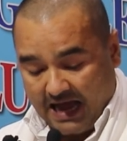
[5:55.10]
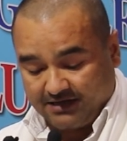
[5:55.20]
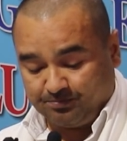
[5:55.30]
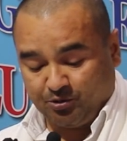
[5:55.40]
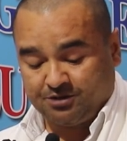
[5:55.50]

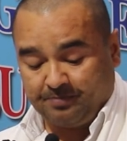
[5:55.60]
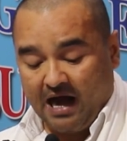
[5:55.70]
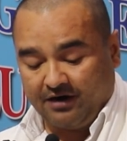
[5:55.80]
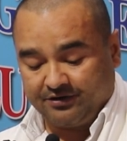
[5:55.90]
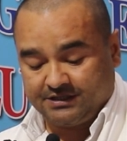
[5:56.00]
and
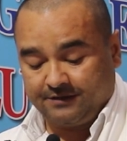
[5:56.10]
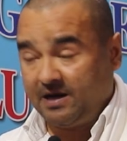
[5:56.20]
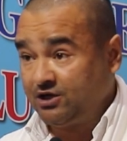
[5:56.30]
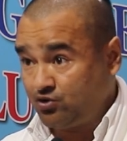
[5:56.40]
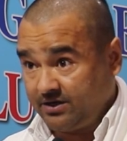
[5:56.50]
prosperity
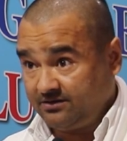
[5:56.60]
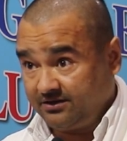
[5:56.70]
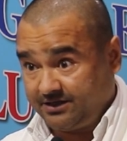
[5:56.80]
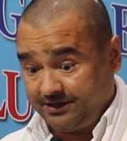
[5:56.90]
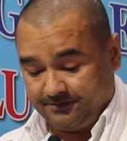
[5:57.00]
by
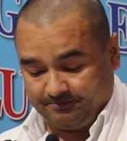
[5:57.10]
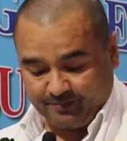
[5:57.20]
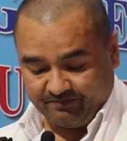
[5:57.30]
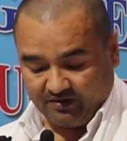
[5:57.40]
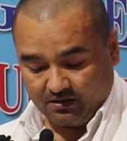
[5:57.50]
2030.
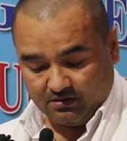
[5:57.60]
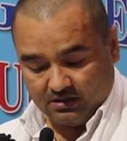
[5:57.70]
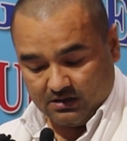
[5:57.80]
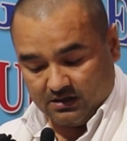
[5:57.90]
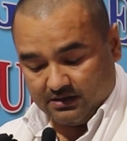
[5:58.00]

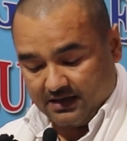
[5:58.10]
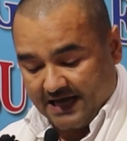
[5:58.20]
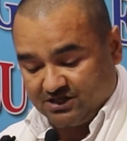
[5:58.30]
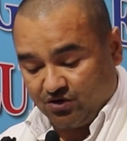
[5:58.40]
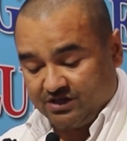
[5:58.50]

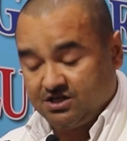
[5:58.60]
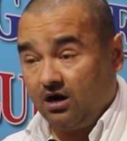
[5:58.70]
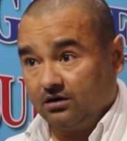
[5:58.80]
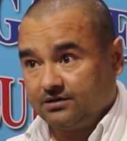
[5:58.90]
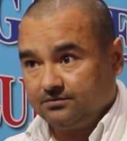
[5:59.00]
As a
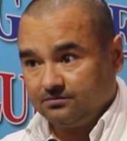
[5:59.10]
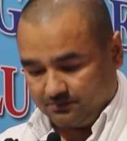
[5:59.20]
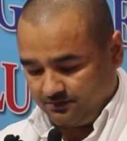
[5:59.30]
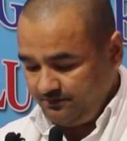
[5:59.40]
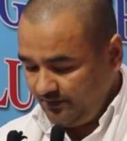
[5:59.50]
result,
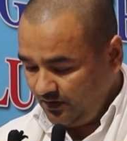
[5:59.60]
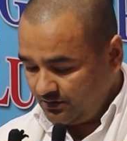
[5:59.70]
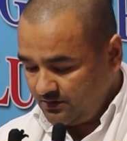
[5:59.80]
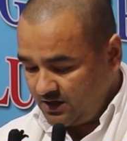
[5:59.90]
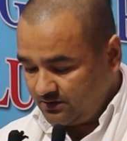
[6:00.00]

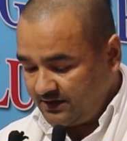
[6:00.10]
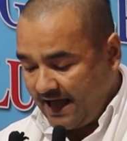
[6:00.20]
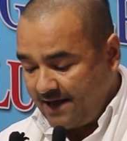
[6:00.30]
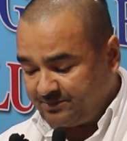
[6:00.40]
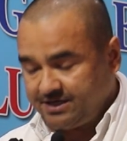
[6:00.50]
the
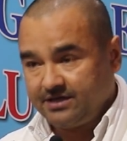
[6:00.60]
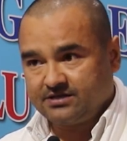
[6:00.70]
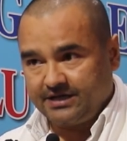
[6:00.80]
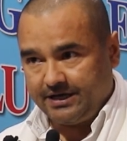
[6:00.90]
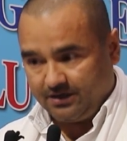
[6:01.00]

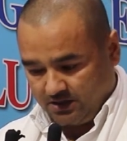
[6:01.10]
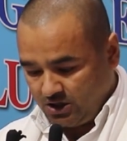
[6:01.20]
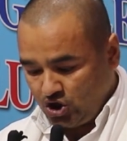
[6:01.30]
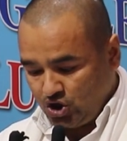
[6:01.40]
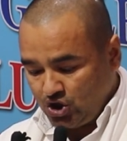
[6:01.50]

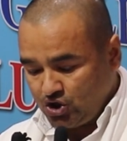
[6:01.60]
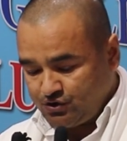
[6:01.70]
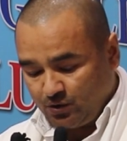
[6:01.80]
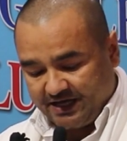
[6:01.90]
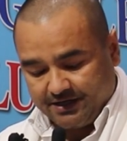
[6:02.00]
MCC
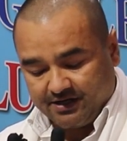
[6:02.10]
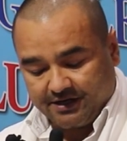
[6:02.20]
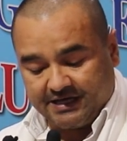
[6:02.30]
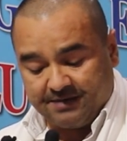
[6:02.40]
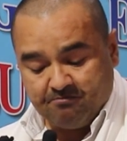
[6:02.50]
should
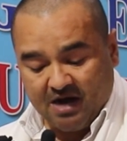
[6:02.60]
either give